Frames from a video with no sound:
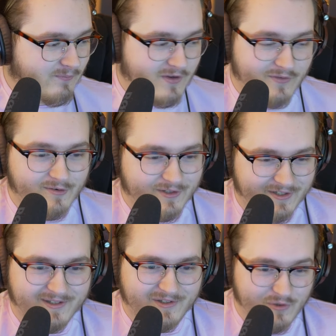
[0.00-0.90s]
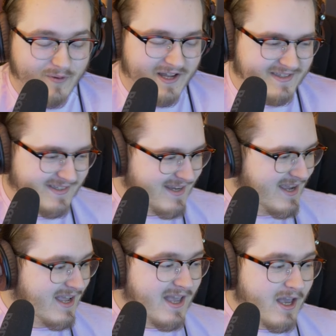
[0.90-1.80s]
even though it's just two buttons.
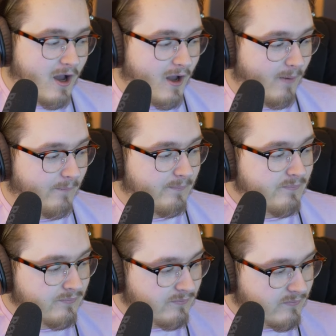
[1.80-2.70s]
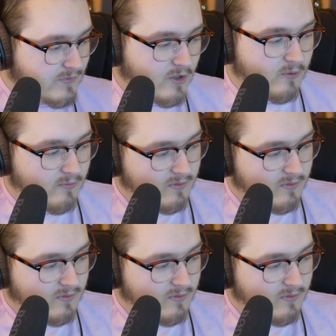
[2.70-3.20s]
Um, so.